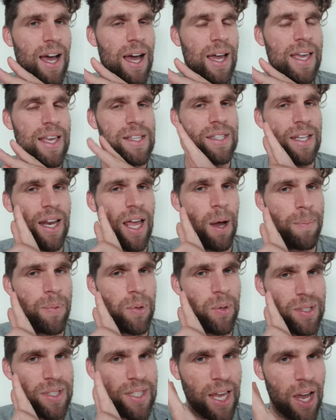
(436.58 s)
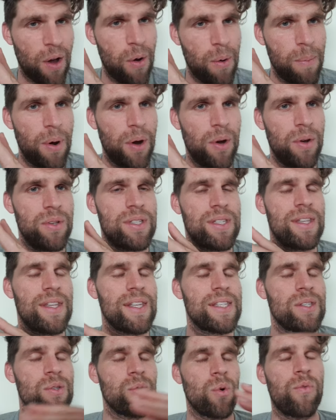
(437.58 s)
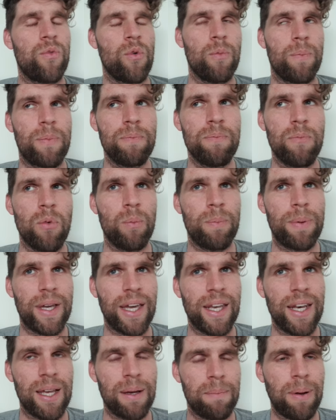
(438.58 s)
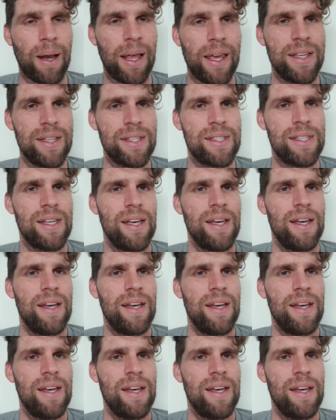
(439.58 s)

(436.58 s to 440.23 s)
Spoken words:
He's going to help you in tower modes. This is all for more beginning players.